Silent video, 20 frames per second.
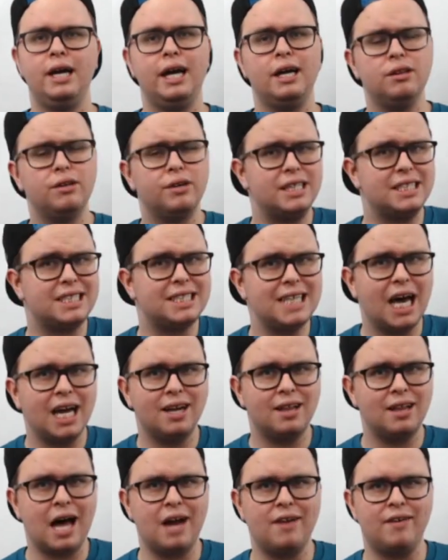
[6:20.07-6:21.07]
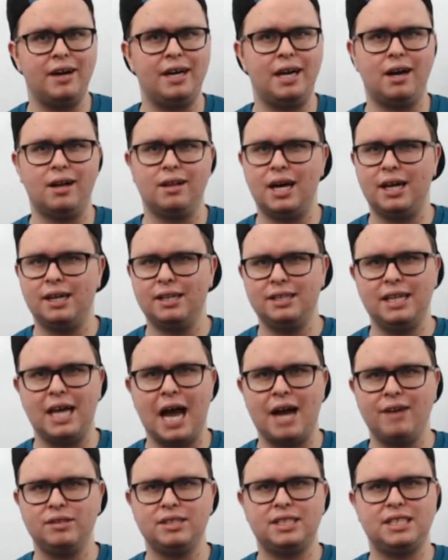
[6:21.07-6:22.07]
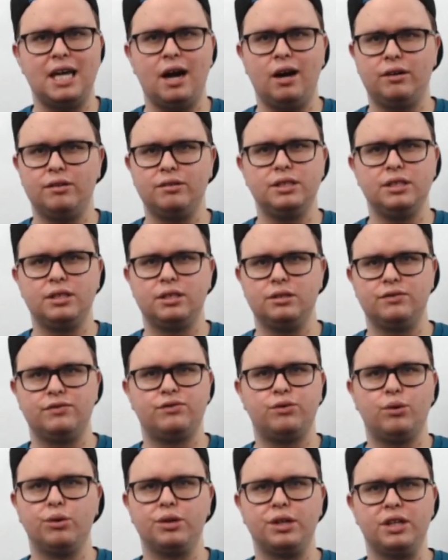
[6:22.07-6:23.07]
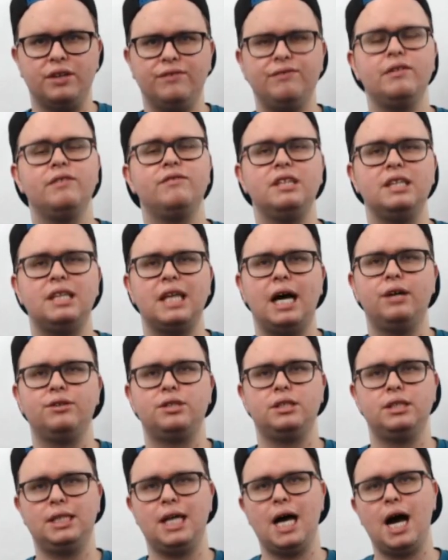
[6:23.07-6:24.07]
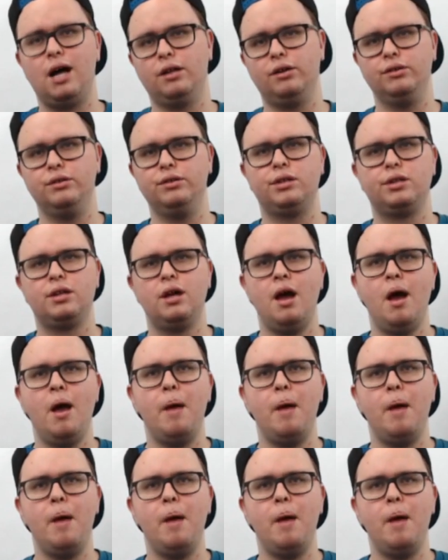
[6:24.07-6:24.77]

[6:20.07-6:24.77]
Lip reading: And look, it's not a lot right now. A lot of the average salaries are $40,000 and $50,000.